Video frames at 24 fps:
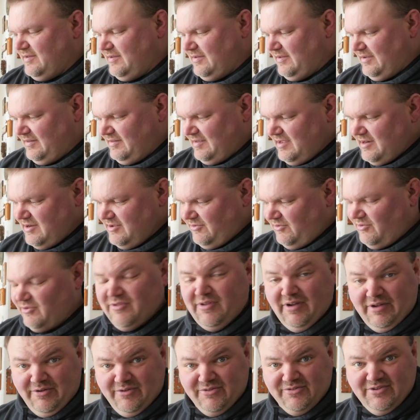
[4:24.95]
The antenna
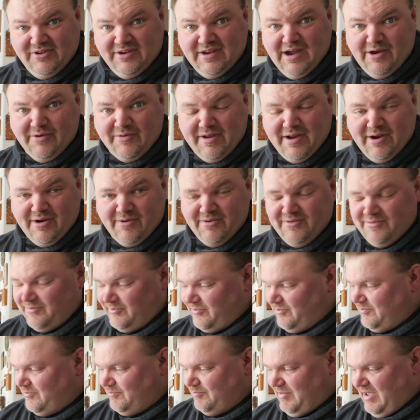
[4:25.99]
tuner that you see down
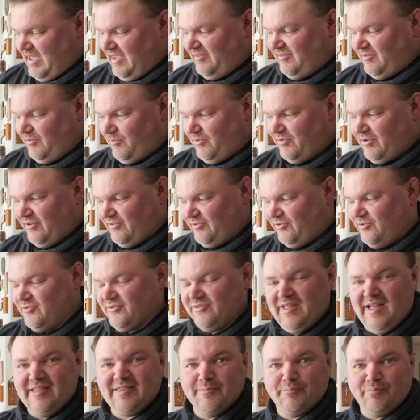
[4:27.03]
here, basically we're just
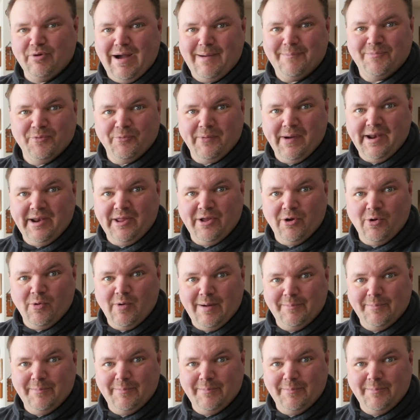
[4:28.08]
using that to prop the radio